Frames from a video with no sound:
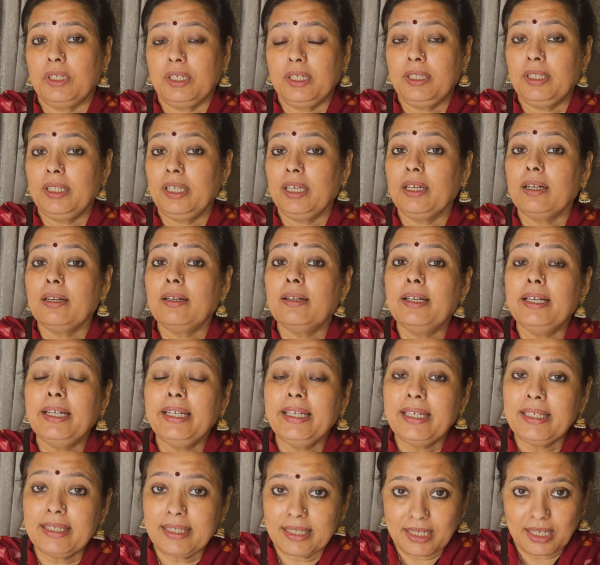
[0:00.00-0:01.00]
in the
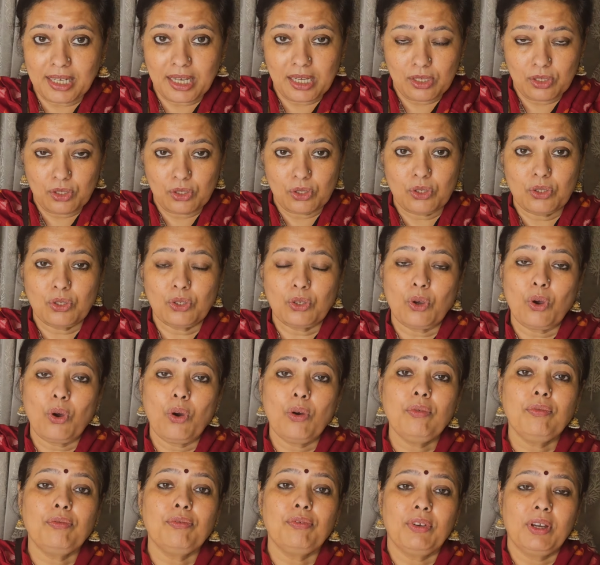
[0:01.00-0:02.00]
early stages
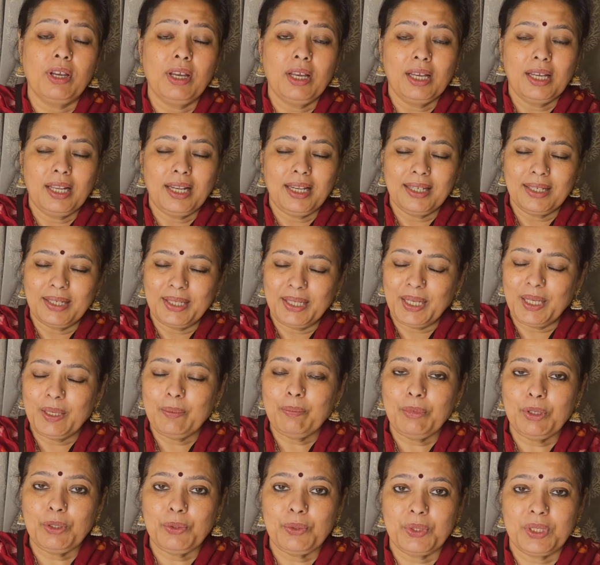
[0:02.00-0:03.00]
of learning
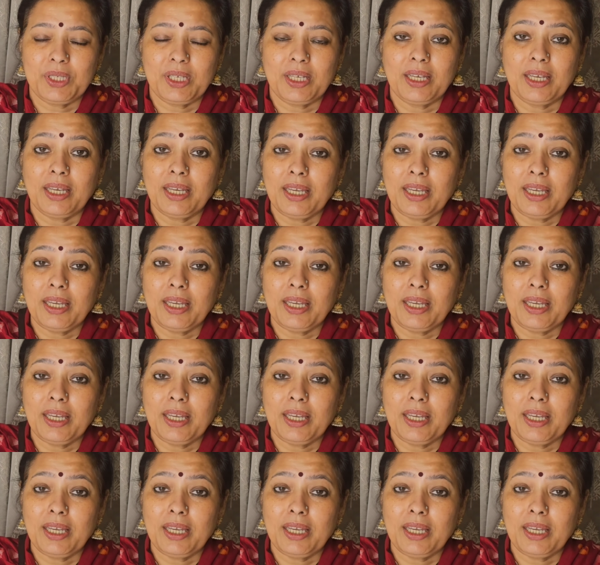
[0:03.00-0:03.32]
music.